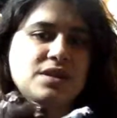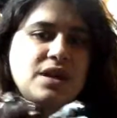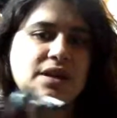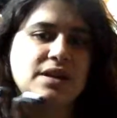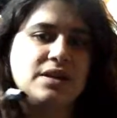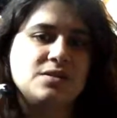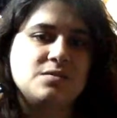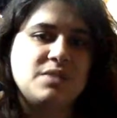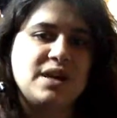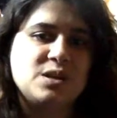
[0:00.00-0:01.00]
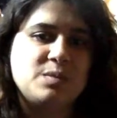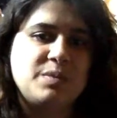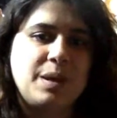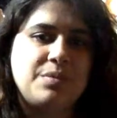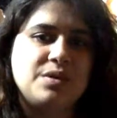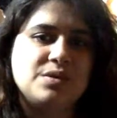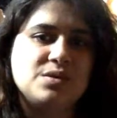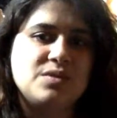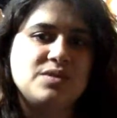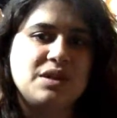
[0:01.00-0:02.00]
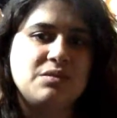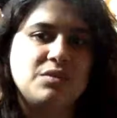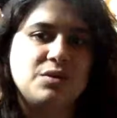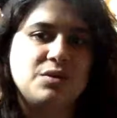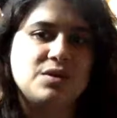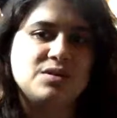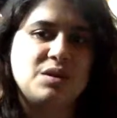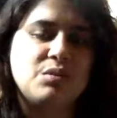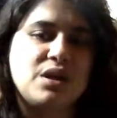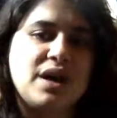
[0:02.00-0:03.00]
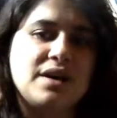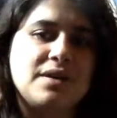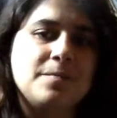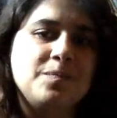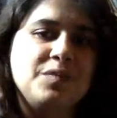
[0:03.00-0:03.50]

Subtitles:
I did some patch-up paint on his hooves to give him a glossy black.